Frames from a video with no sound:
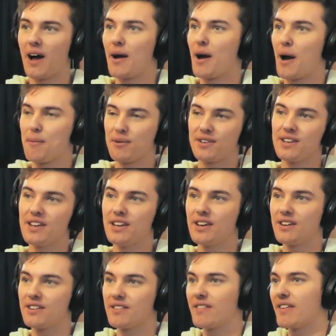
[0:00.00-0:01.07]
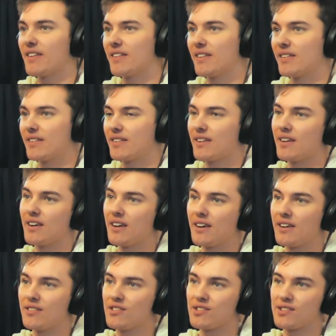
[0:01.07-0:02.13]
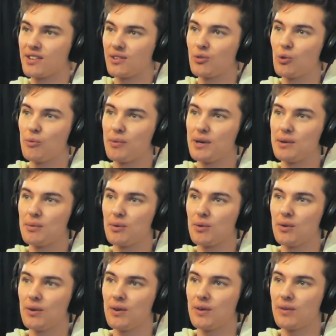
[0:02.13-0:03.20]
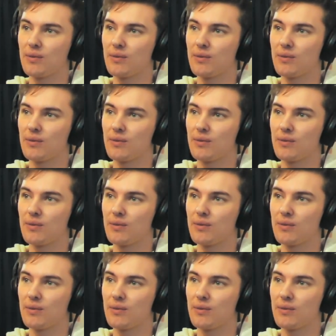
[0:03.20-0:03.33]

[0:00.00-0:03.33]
I pretend to just ignore people.